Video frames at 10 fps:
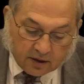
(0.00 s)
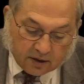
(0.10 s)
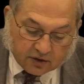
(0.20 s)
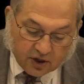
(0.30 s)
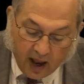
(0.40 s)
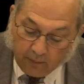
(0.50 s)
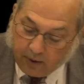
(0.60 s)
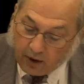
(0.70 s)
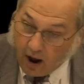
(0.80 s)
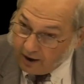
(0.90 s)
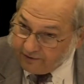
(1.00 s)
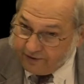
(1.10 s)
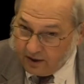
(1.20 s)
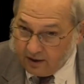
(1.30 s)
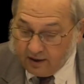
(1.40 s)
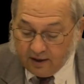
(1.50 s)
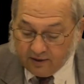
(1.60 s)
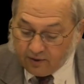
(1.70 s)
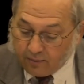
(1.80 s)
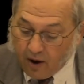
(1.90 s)
child pornography
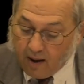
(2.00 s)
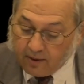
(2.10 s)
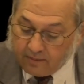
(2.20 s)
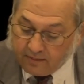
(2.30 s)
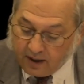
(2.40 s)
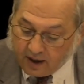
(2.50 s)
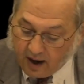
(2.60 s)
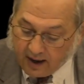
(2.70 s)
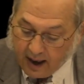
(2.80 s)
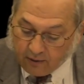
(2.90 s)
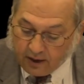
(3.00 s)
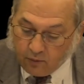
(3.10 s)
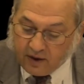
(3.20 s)
is a problem in our county.